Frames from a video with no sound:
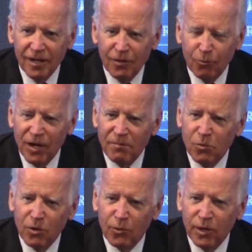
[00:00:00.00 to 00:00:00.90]
We have
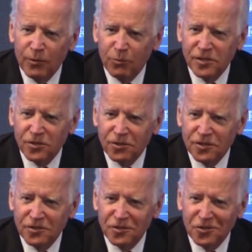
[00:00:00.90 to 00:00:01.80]
more great research
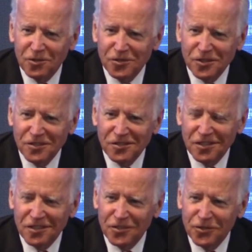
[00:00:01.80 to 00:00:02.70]
institutions,
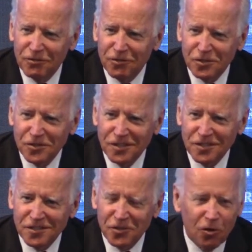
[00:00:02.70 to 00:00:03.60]

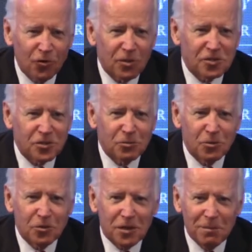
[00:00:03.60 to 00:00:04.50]
universities, than all the rest of the
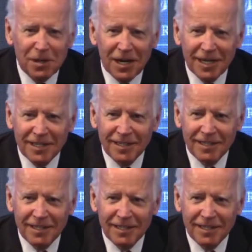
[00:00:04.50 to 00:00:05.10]
world combined.